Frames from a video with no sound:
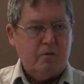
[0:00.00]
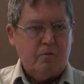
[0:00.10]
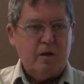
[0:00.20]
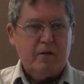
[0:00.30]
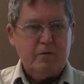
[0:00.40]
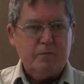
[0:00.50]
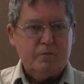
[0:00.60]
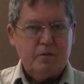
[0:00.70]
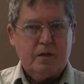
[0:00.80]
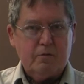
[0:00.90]
One of
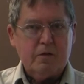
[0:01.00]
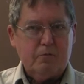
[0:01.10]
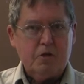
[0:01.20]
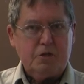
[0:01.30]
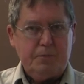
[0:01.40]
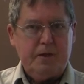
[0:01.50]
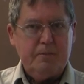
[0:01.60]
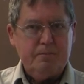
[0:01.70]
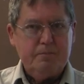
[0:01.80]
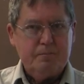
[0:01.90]
them, they're really
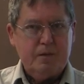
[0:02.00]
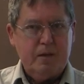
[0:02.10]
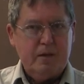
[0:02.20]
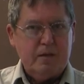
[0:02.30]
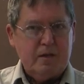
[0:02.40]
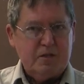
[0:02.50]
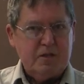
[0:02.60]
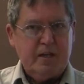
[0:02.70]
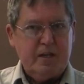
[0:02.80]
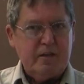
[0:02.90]
worshiping. They're
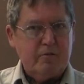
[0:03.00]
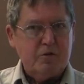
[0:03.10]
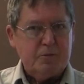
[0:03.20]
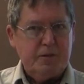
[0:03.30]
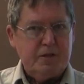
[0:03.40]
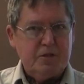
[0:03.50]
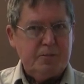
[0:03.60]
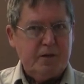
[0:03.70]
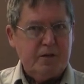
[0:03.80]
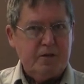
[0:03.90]
singing, they're worshiping in
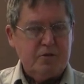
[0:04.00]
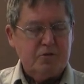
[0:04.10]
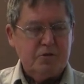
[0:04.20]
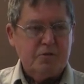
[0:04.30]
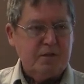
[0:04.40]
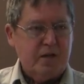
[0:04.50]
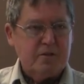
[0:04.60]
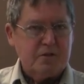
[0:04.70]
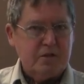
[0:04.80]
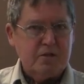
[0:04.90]
spirit and in truth. The
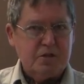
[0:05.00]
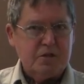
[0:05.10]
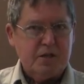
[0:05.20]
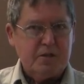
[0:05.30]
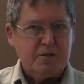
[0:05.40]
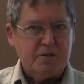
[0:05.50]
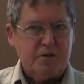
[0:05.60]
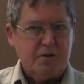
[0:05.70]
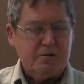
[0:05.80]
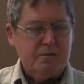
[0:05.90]
others, they're just singing the
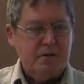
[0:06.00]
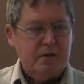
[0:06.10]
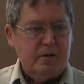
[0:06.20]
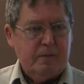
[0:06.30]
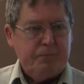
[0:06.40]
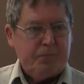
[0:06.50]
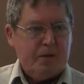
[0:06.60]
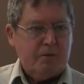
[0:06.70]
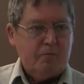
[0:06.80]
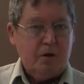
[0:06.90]
song.
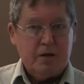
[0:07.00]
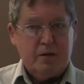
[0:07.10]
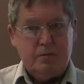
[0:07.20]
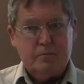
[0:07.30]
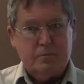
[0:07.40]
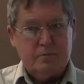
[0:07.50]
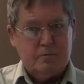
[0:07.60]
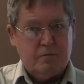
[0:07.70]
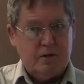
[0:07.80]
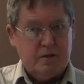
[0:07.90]
One of them,
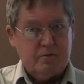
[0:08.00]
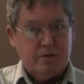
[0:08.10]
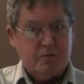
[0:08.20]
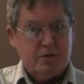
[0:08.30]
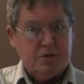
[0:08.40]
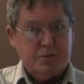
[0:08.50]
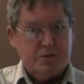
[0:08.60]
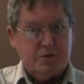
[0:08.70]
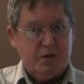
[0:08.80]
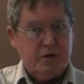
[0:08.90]
where their real worship is
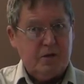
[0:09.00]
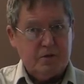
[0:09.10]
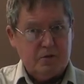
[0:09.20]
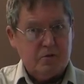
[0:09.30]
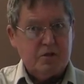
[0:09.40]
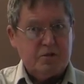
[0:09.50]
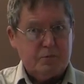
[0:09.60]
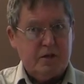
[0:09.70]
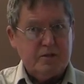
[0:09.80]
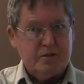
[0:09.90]
going on, the Lord is
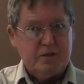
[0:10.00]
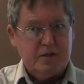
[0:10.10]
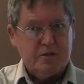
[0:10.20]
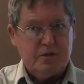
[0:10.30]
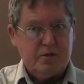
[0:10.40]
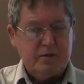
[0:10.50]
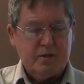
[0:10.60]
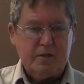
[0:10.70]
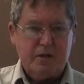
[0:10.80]
present, He's honoring it.